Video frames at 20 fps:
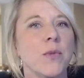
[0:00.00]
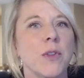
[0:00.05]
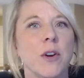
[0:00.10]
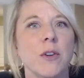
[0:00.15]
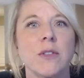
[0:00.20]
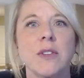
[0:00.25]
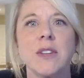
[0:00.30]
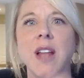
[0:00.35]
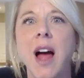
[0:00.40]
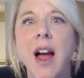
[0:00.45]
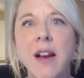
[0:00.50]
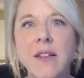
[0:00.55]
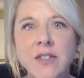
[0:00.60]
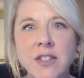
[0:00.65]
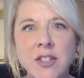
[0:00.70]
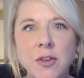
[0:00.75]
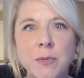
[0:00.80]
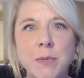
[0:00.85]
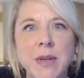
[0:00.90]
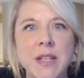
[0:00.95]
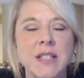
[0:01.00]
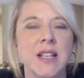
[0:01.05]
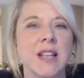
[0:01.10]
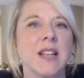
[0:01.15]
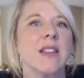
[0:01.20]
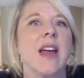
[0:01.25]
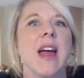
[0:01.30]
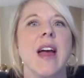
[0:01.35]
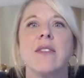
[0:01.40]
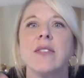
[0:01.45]
lives are busy.
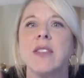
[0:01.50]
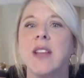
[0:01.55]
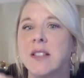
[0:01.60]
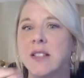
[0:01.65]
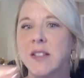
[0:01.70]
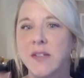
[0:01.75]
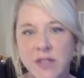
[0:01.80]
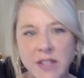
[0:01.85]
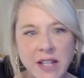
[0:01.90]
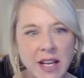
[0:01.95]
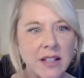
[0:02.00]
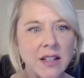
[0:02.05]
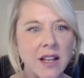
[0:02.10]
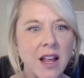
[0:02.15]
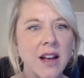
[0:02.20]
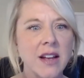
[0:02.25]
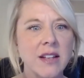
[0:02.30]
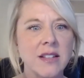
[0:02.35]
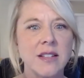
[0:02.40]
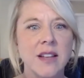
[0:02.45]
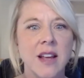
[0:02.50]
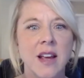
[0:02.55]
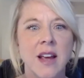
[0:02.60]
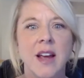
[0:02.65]
They have lots of deadlines.